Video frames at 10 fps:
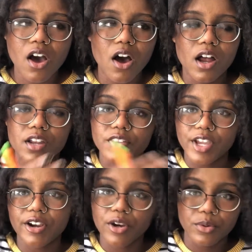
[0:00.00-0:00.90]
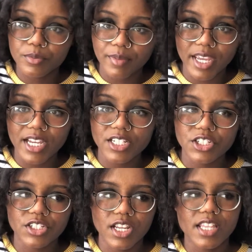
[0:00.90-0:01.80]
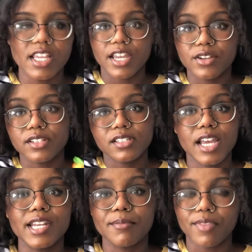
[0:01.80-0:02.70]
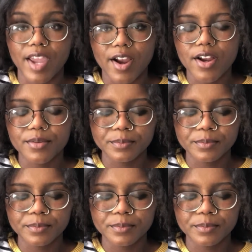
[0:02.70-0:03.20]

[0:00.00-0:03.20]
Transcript: on their own page, and then you can sign up there.